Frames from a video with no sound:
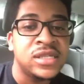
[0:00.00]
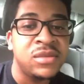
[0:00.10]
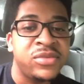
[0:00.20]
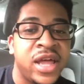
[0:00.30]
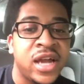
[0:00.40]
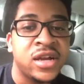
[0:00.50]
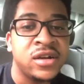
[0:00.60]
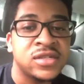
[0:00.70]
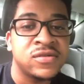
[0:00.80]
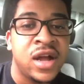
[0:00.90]
said Black
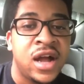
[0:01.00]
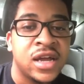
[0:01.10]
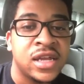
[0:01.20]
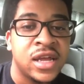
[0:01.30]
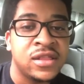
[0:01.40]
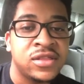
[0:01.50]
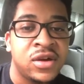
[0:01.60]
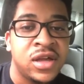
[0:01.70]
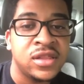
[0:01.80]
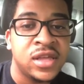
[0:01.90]
Girls Rock, and I
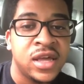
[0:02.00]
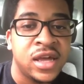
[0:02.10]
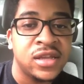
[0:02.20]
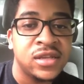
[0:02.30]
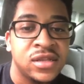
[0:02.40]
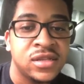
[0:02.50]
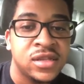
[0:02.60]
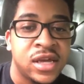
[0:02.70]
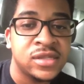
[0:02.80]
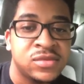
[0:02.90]
thought that
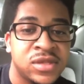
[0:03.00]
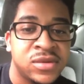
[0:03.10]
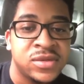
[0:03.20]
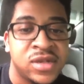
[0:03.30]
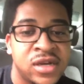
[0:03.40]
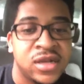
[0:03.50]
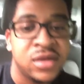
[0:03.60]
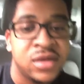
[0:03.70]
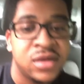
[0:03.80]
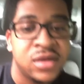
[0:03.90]
that's what they were talking
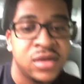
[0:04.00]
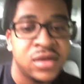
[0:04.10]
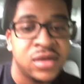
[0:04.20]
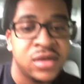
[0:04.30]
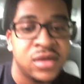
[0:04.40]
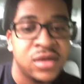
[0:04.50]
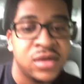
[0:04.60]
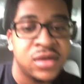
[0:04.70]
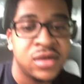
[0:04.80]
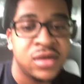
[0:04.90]
about.
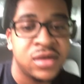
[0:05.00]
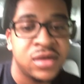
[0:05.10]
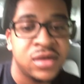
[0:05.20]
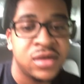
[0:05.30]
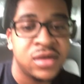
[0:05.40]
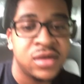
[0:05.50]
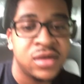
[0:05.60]
I know that they've been doing